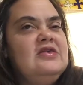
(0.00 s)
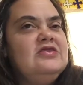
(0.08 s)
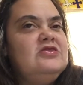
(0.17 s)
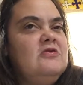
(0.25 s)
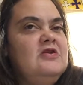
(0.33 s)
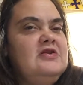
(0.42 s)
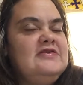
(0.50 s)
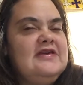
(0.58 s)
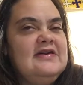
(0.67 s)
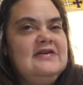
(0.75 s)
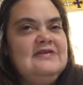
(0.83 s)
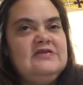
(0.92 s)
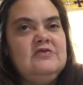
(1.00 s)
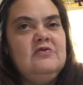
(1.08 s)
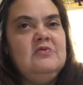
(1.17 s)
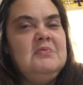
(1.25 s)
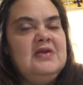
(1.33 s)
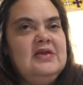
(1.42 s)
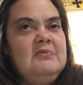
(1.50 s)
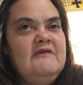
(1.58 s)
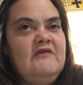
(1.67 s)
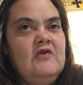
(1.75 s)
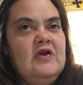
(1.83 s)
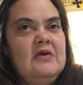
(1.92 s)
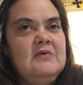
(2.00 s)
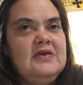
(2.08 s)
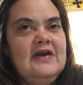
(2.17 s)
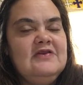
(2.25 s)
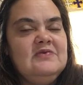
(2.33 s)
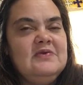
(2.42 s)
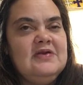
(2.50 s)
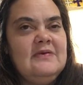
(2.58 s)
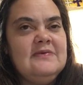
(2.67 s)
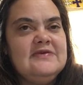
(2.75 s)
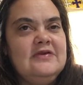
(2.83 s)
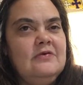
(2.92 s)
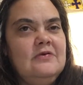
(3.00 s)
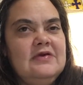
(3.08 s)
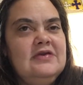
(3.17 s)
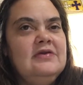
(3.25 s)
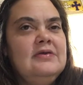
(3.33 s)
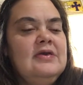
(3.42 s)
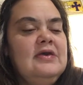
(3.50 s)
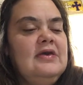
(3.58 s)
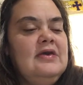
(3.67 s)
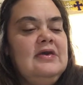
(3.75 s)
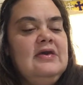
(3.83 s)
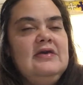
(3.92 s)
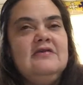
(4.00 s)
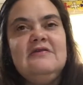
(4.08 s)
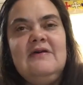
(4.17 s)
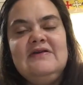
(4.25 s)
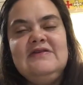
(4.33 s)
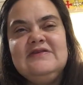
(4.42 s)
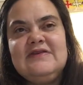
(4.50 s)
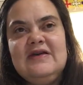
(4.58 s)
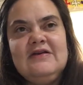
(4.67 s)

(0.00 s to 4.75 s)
30 seconds to a minute before I would catch what I was doing. So I just kind of